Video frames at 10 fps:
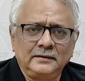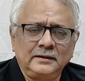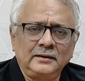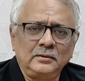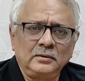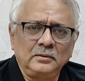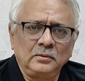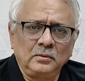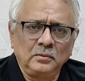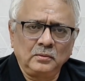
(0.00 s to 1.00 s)
the
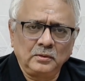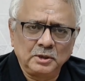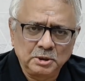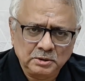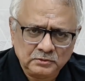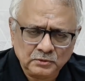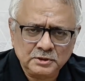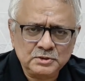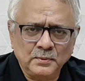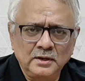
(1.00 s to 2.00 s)

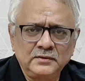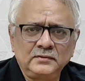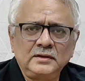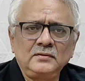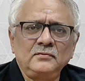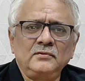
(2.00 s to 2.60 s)
insurance policy